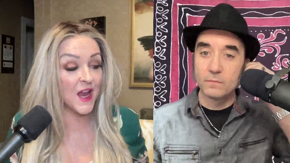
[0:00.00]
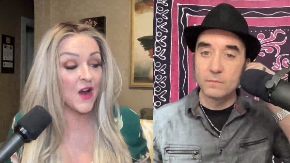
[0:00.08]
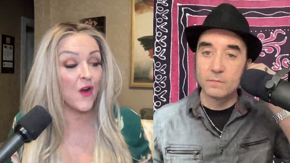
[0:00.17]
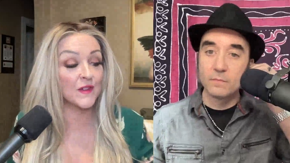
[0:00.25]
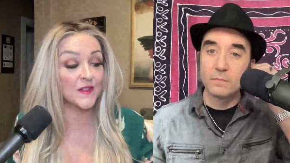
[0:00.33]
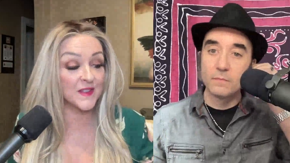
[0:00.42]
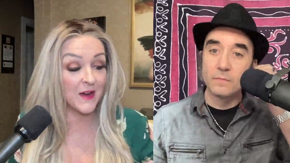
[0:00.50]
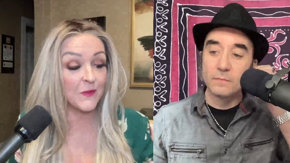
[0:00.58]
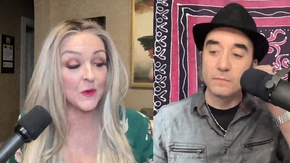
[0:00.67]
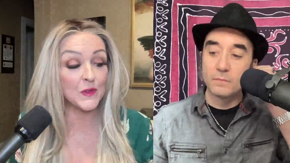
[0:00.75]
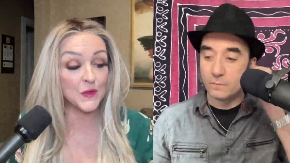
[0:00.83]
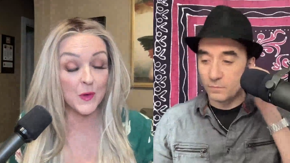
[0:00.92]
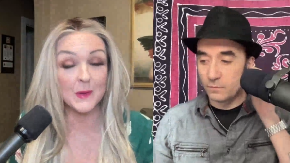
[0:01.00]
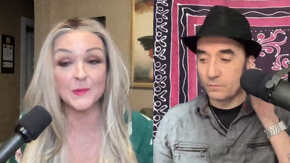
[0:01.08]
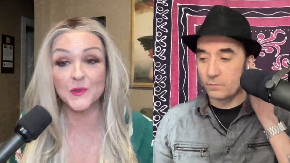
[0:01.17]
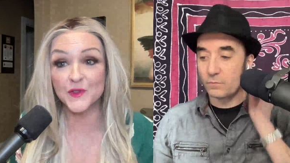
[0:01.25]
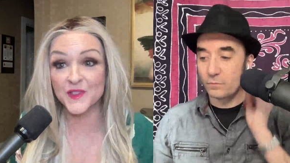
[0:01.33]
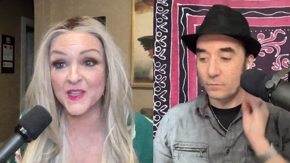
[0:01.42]
Speaker 1: there are several
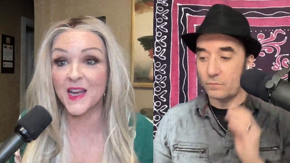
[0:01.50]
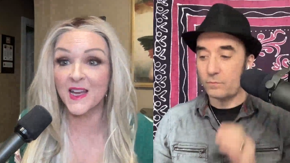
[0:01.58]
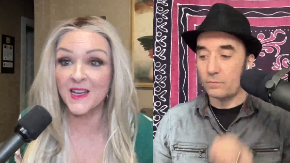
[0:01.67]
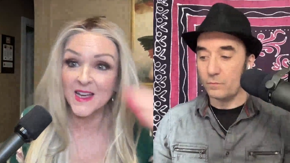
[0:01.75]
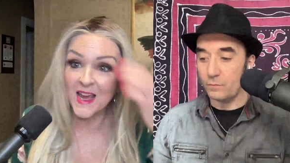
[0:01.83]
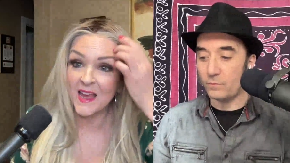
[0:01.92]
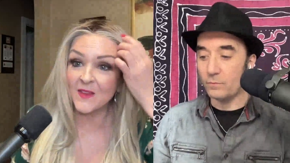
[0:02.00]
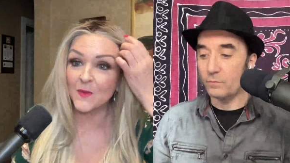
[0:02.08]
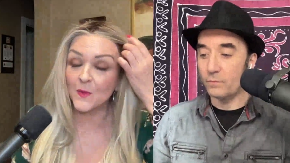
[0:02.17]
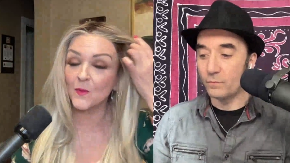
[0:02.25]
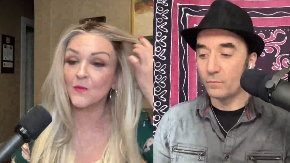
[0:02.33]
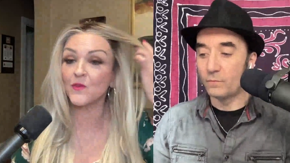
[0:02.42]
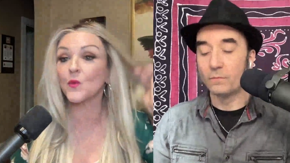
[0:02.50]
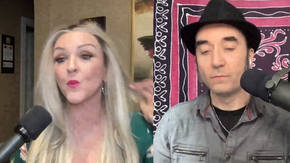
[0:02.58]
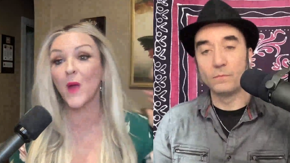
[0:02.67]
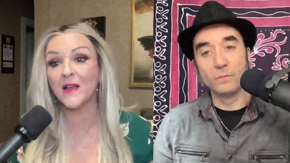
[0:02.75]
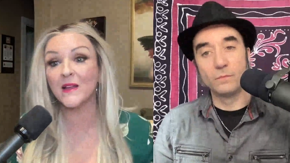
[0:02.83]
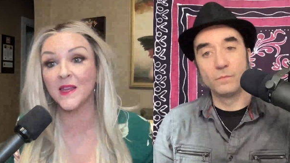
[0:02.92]
scriptures that indicate
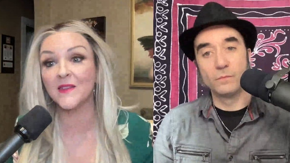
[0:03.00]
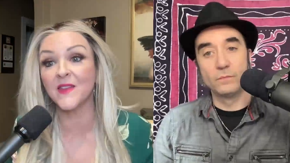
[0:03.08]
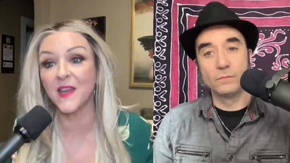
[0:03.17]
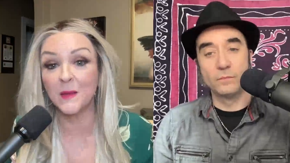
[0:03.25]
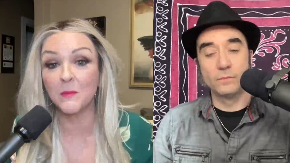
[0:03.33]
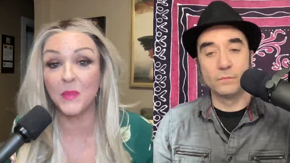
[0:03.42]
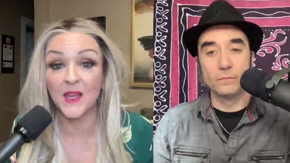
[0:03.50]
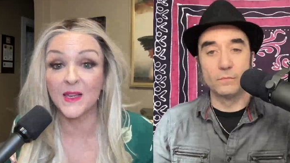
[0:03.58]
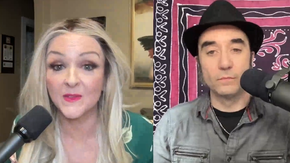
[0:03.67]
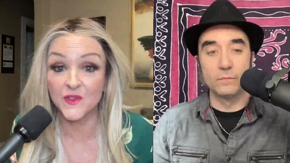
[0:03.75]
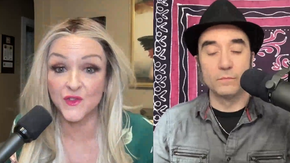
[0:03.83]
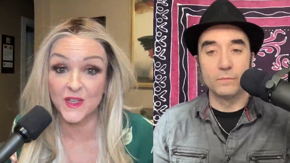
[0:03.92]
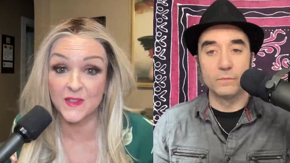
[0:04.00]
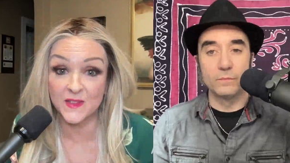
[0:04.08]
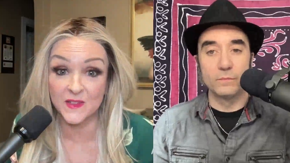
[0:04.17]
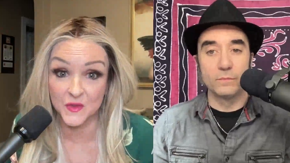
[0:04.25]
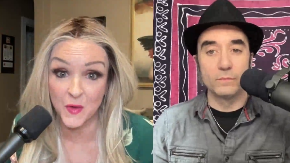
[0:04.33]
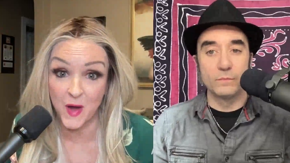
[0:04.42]
directly that he believes
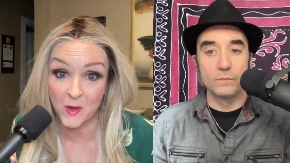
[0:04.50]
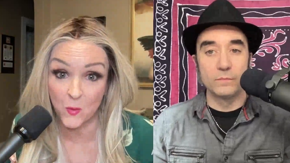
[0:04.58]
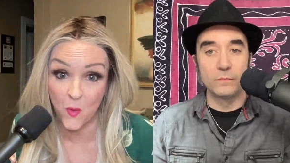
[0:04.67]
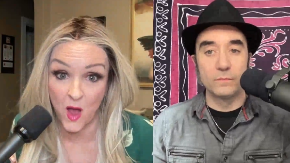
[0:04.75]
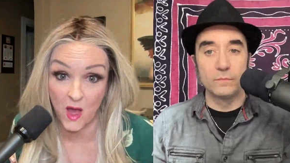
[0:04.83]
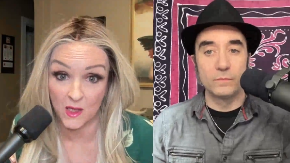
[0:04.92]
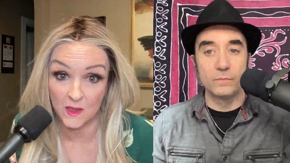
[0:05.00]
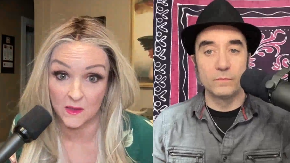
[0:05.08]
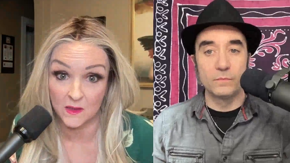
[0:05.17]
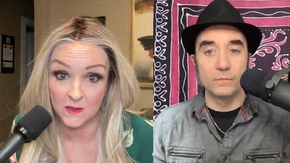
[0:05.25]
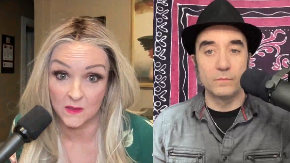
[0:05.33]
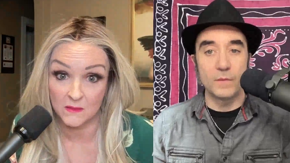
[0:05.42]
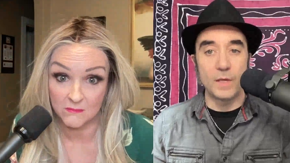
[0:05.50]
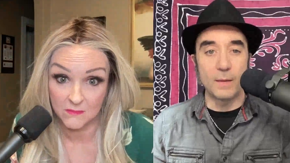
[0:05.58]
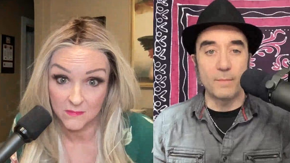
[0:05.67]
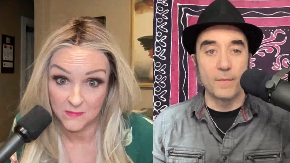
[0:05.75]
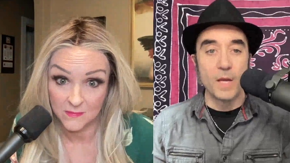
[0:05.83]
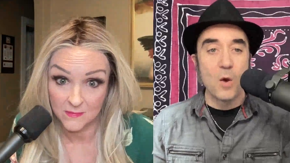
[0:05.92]
Jesus drank wine.
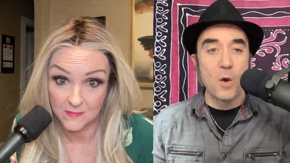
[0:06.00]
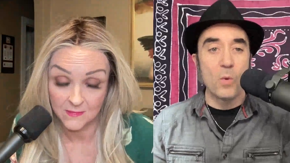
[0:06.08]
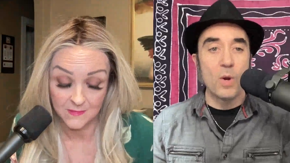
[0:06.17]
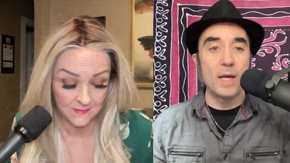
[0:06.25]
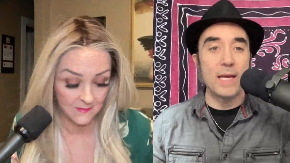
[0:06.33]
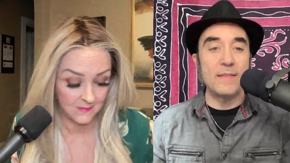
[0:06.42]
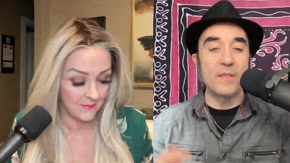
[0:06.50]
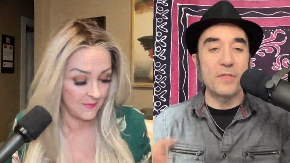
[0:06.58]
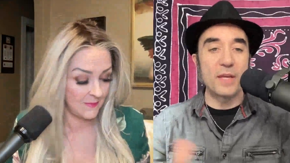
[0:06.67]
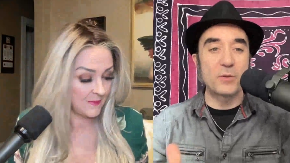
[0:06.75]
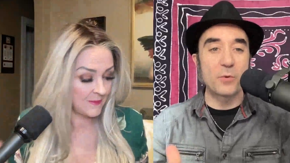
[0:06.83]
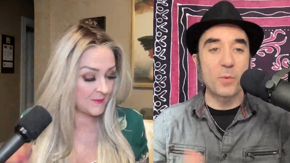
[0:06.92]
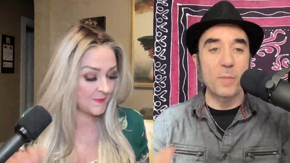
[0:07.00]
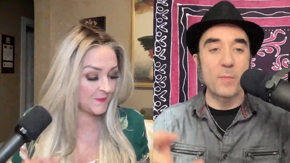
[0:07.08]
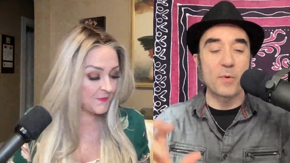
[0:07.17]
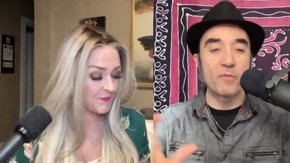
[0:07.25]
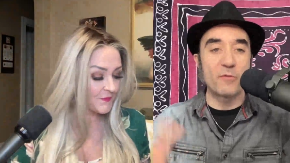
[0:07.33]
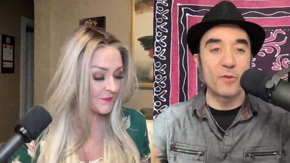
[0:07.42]
Speaker 2: Yeah. Well, and the thing to
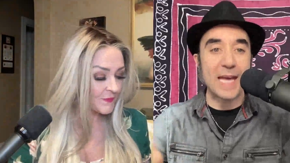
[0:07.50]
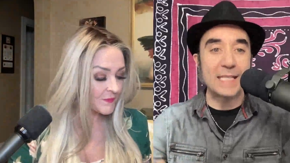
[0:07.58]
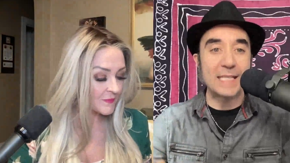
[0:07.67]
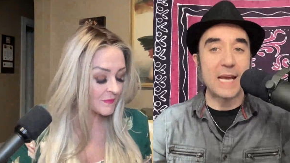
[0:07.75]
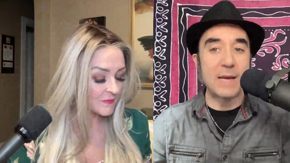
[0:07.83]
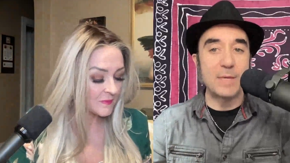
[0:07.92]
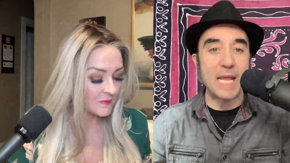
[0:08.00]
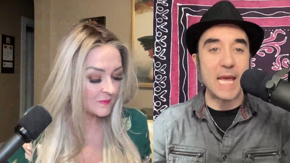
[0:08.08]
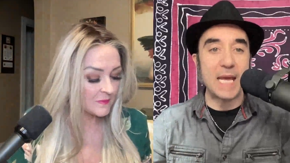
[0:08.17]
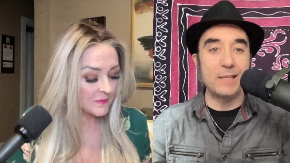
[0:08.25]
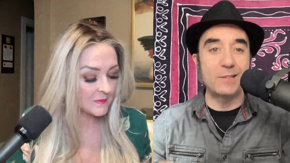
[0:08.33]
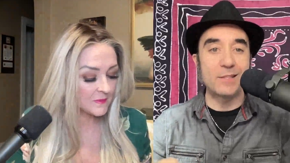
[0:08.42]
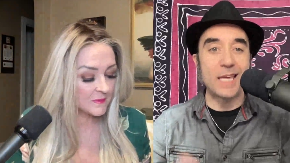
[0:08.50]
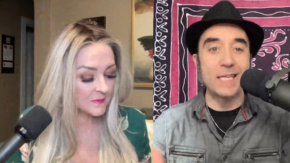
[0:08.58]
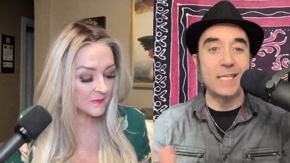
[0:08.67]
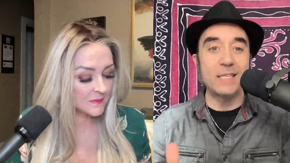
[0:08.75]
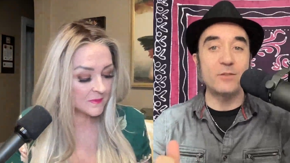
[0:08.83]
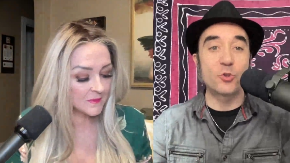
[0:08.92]
remember for that time and age, they
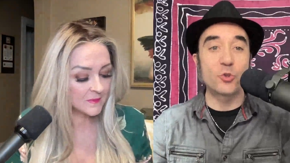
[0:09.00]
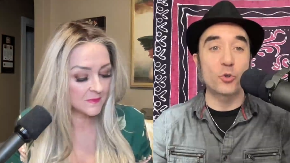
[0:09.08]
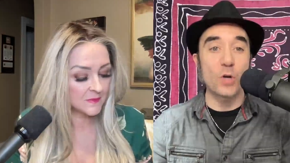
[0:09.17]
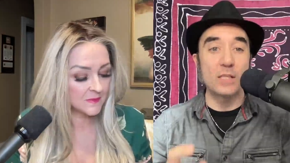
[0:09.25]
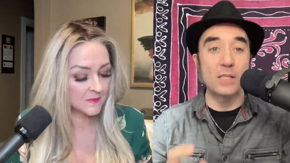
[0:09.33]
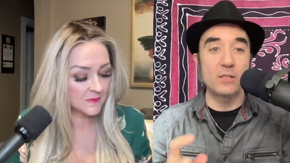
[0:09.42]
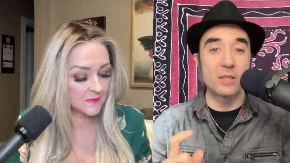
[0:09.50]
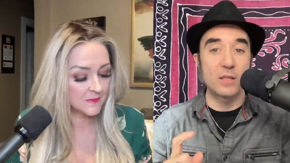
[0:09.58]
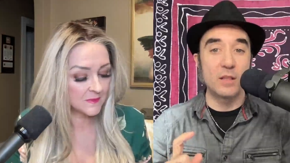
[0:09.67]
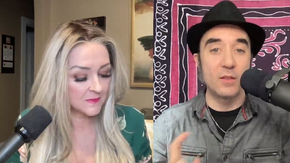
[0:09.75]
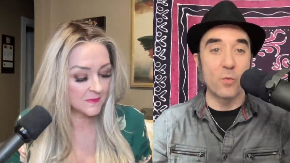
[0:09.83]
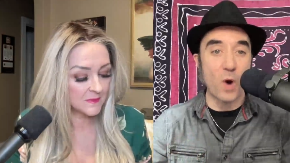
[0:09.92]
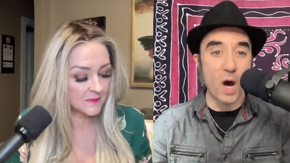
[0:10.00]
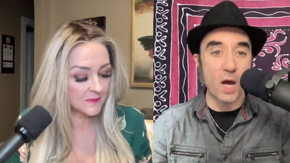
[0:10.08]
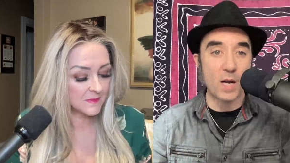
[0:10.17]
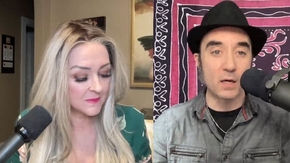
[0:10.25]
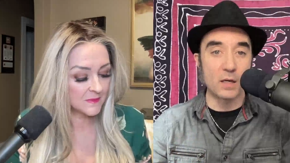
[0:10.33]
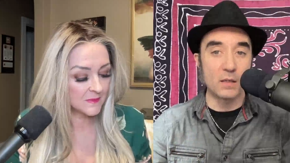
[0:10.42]
didn't trust the
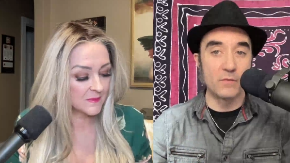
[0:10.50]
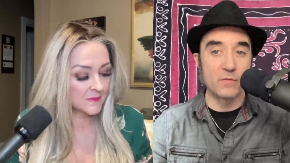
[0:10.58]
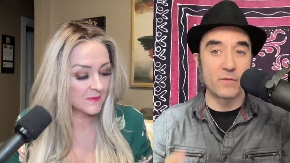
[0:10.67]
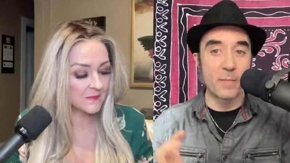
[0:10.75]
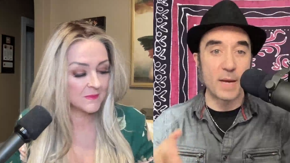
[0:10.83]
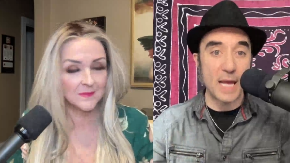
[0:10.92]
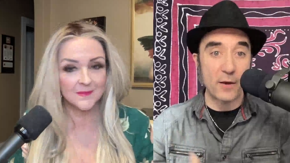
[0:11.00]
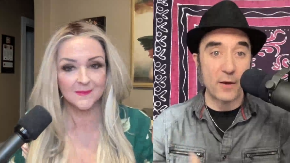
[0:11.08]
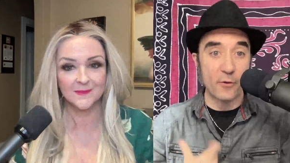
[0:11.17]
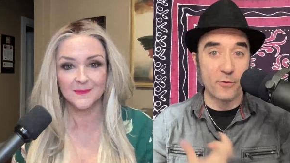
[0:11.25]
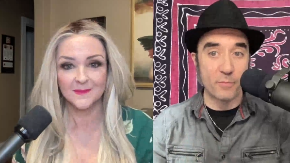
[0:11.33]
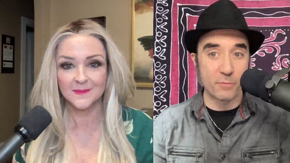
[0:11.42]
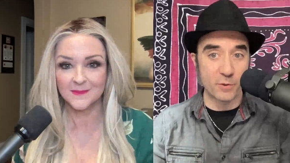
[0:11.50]
water from a health